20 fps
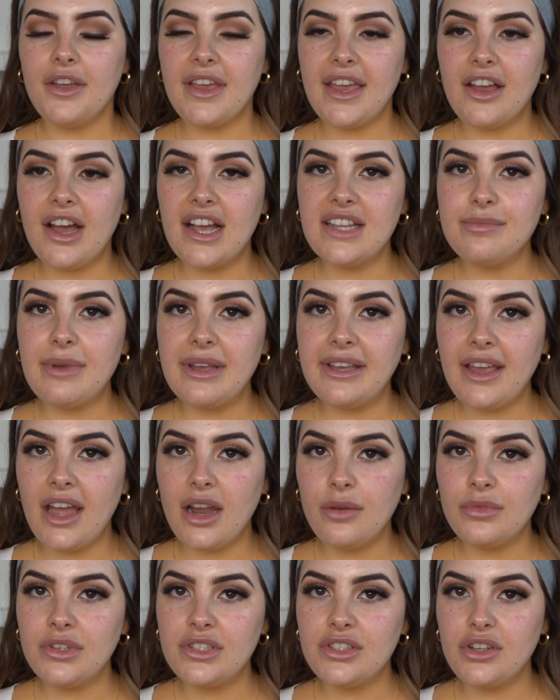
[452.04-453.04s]
Okay guys, my
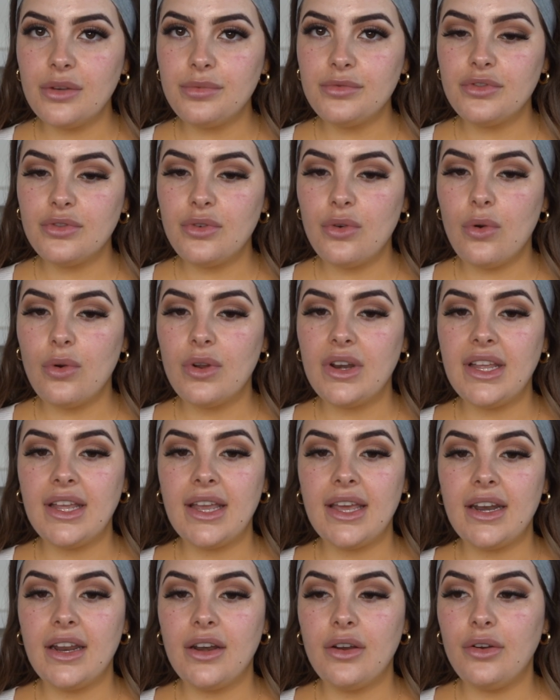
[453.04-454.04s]
camera stopped
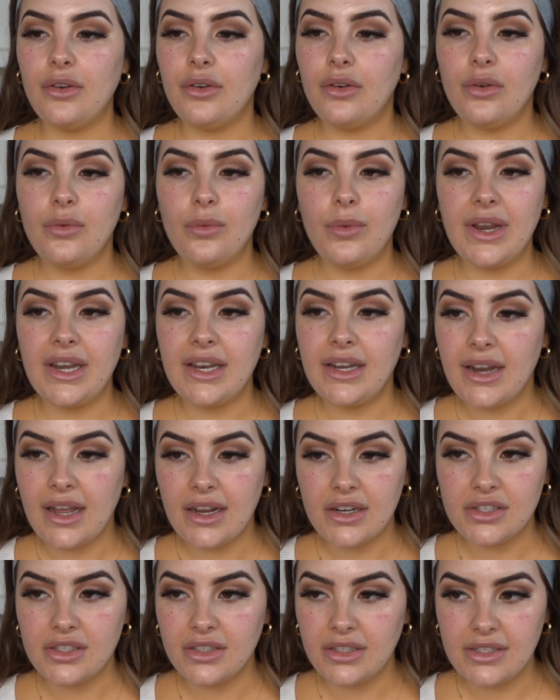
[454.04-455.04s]
recording and I don't know when it
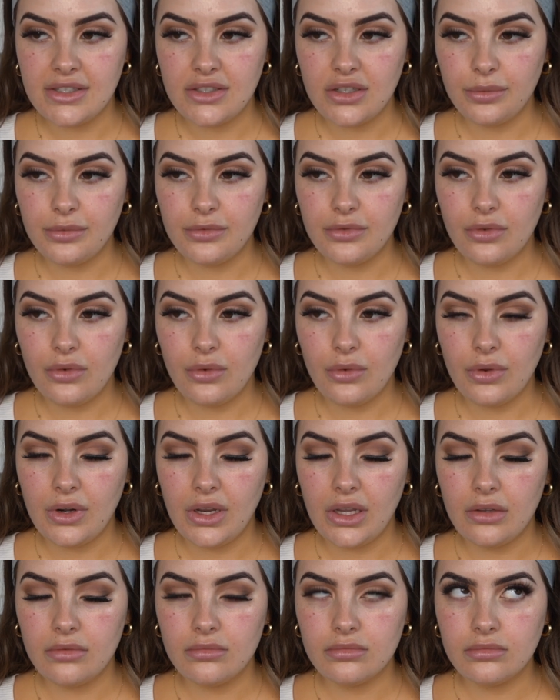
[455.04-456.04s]
actually stopped
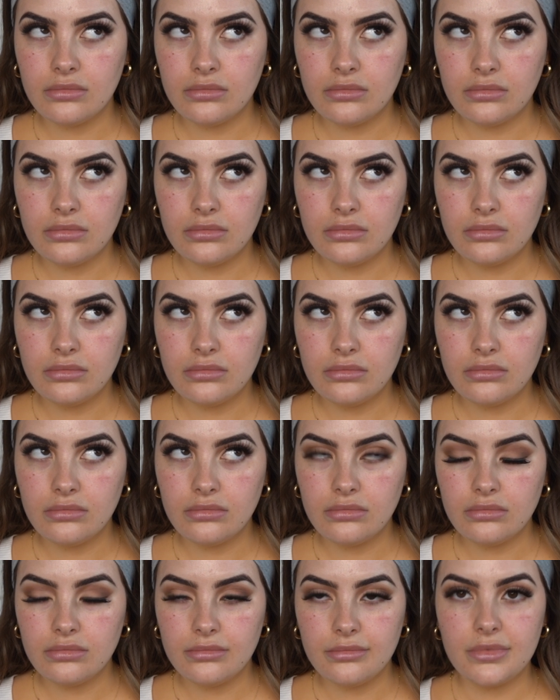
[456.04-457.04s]
recording.
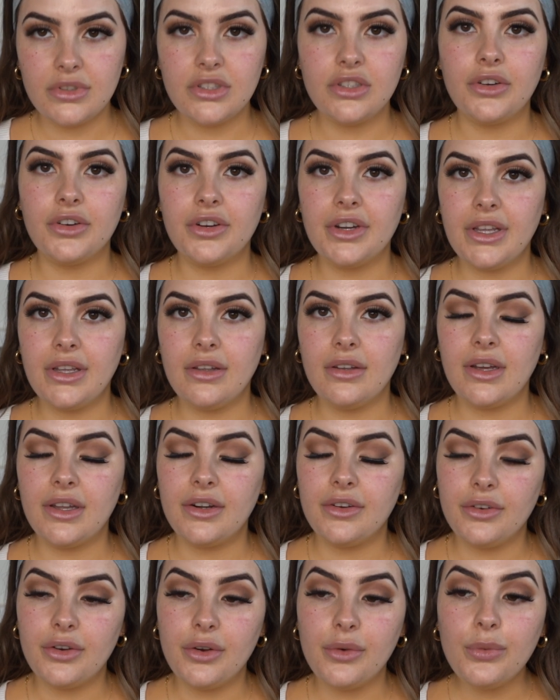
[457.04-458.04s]
I'm sorry. I
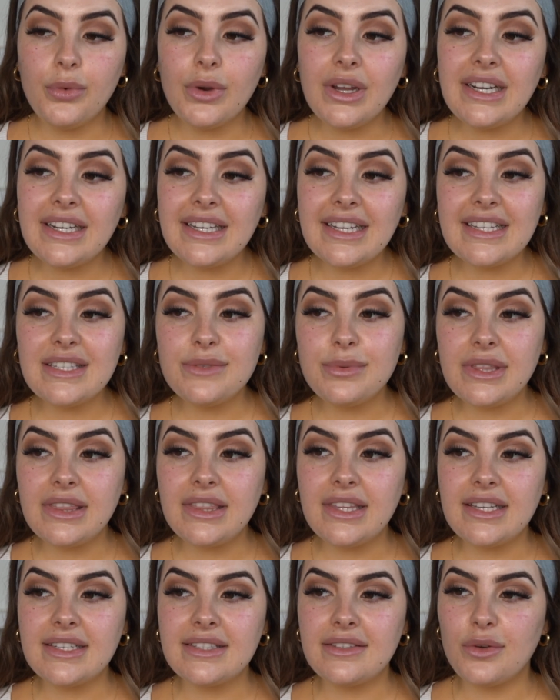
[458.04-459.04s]
don't know what it is
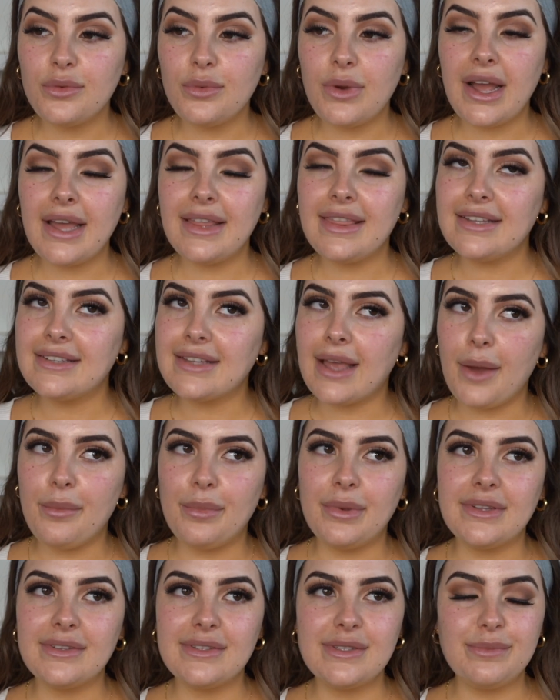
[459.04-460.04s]
with this or why this
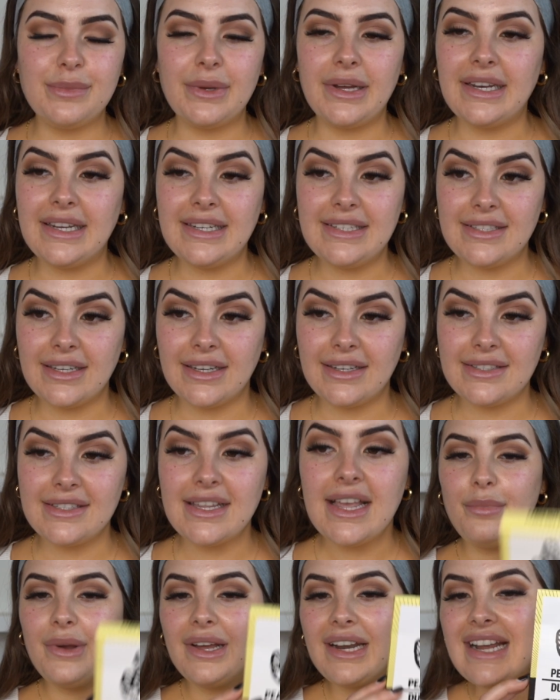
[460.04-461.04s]
happens, but it
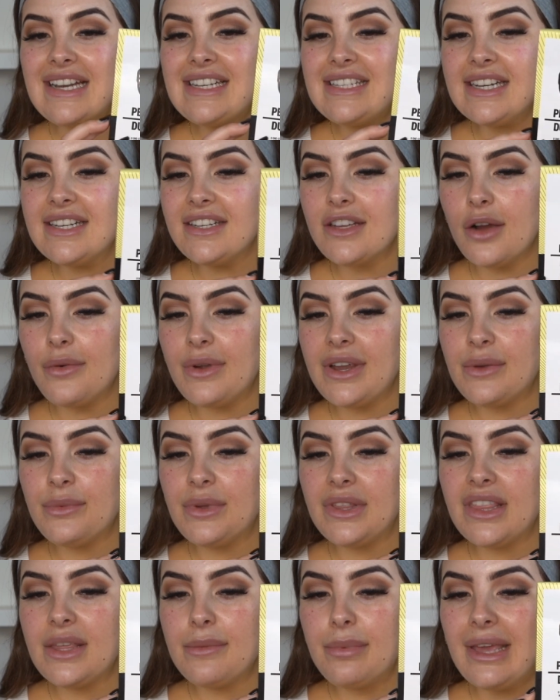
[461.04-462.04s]
does. But I did go in
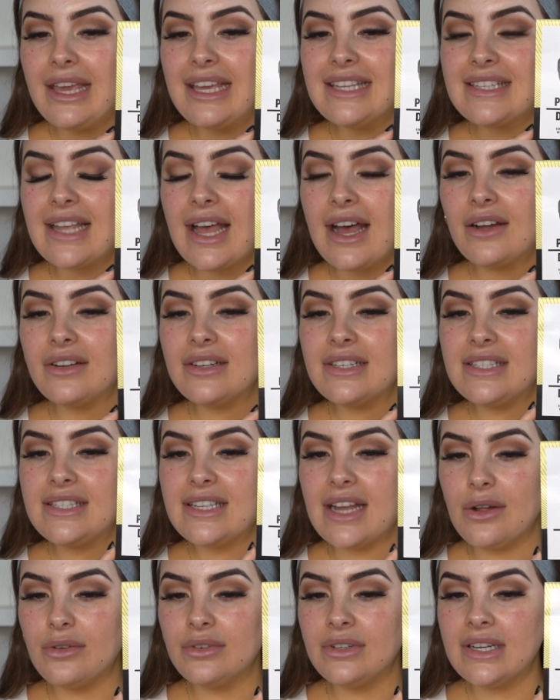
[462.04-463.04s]
with the Peace Out
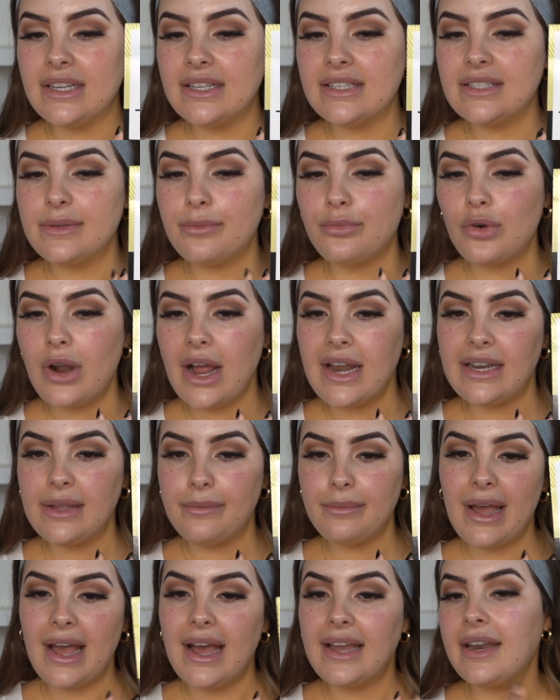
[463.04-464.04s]
Dullness
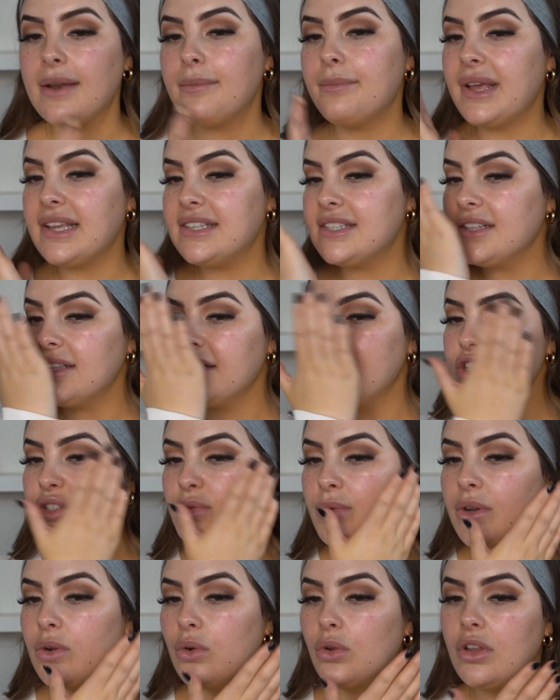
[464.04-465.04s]
Brightening Pad and basically
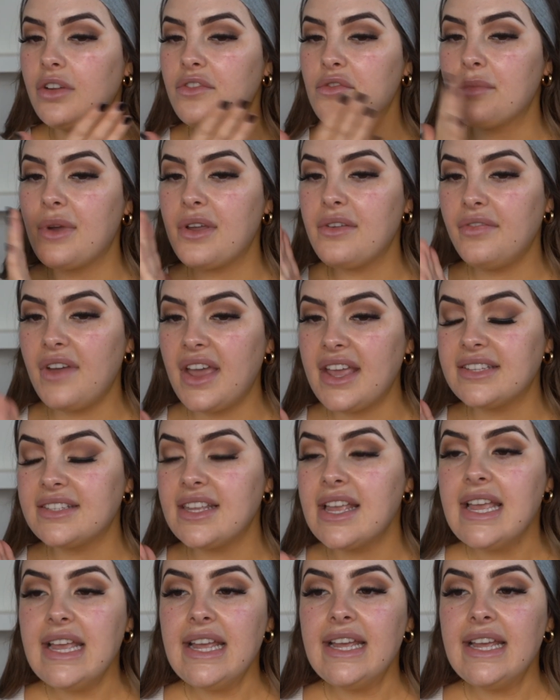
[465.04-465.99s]
just went all over my face.